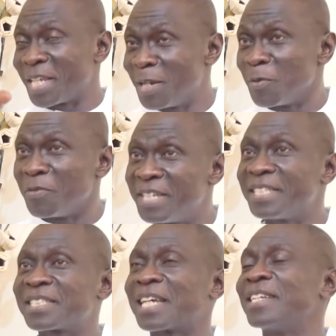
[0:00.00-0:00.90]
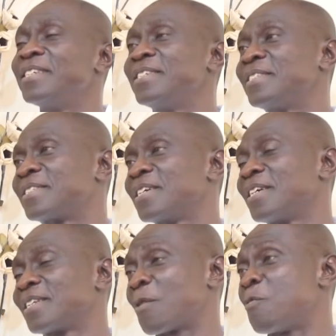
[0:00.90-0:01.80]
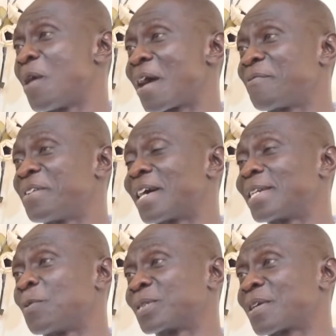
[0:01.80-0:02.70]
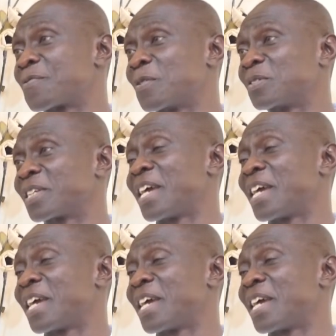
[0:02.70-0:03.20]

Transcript: deal with these challenges that we were having at the waterfronts.